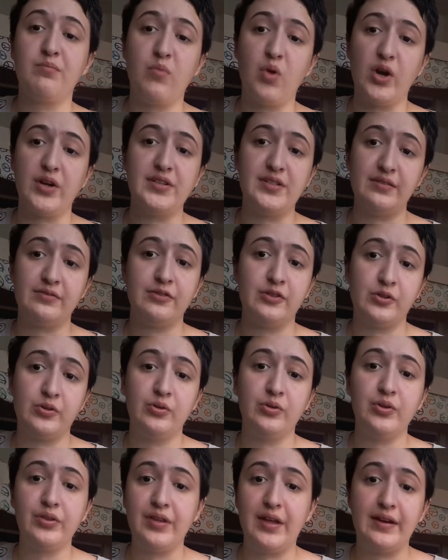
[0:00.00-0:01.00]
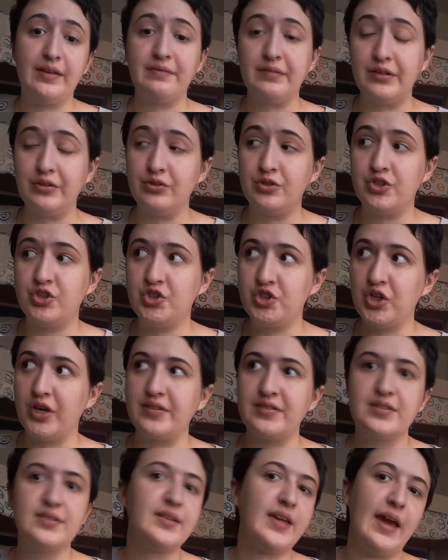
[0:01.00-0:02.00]
more difficult than if you
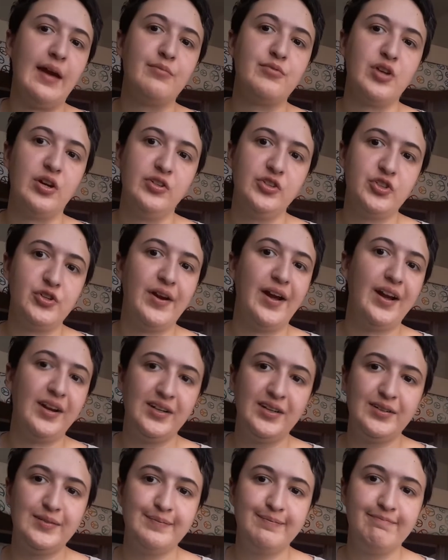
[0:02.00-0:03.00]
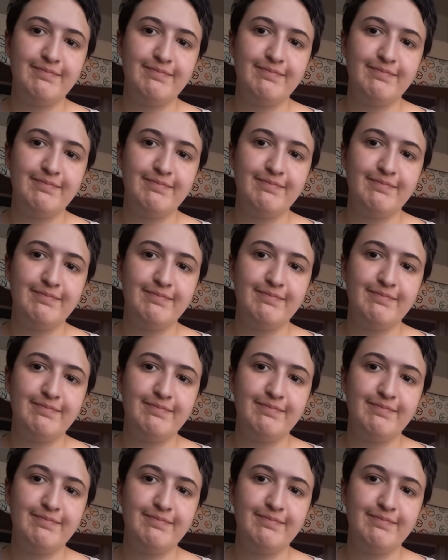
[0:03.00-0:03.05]
just kept on track.